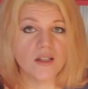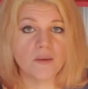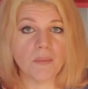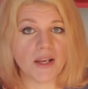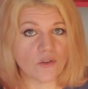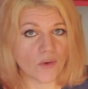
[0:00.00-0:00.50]

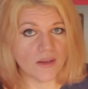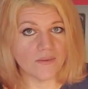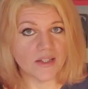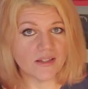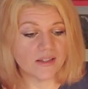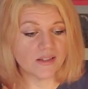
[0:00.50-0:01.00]
my
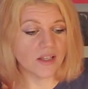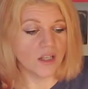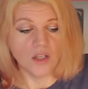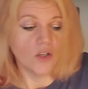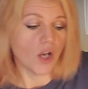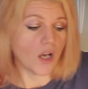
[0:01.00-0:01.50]
cravings
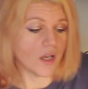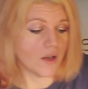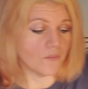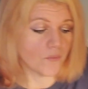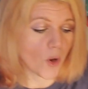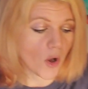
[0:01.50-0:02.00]

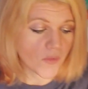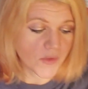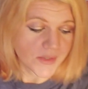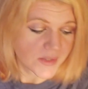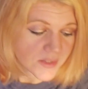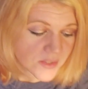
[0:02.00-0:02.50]
um, for all
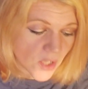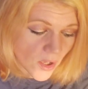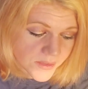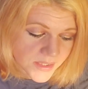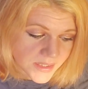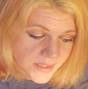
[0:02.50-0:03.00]
this
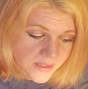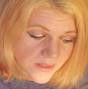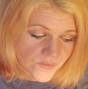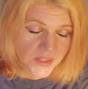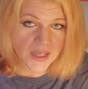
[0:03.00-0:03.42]
salty stuff that